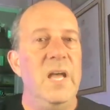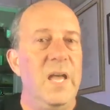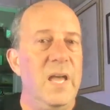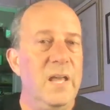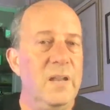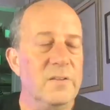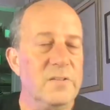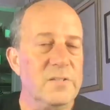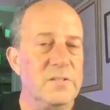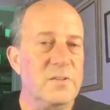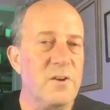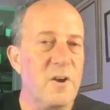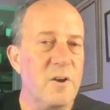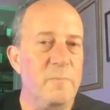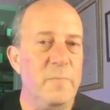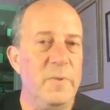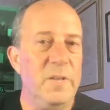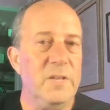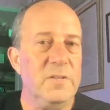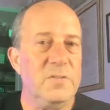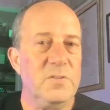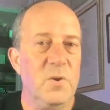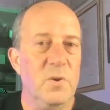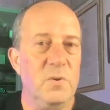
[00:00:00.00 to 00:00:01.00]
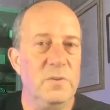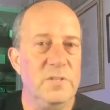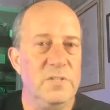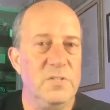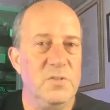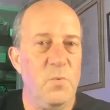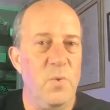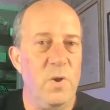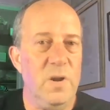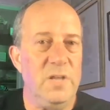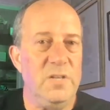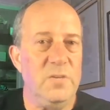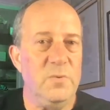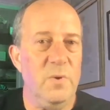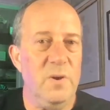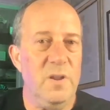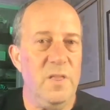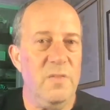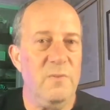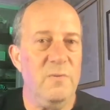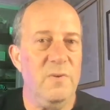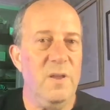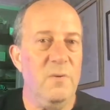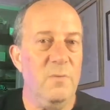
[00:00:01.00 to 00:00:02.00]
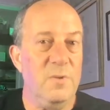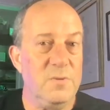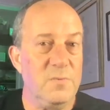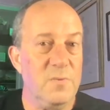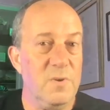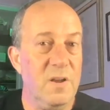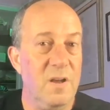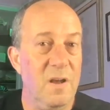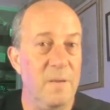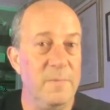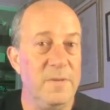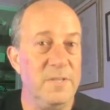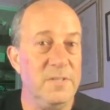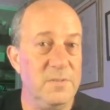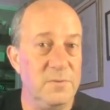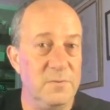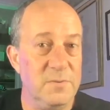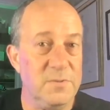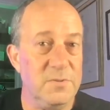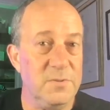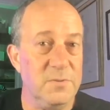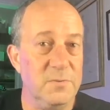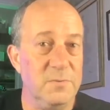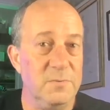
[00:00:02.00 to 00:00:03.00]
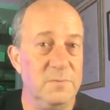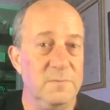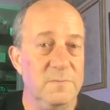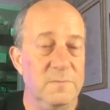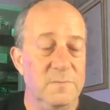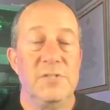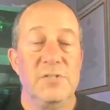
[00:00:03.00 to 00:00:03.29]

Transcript: It'll start being sold in 2023, which we're coming to soon.